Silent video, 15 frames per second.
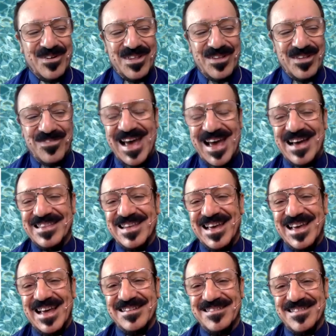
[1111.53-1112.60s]
the fact
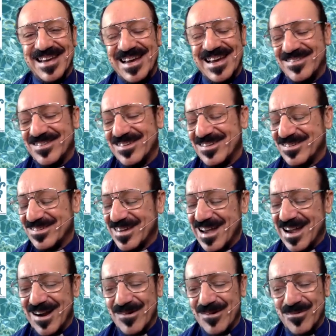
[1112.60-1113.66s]
that cases
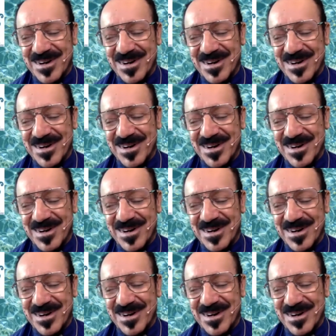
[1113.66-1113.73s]
are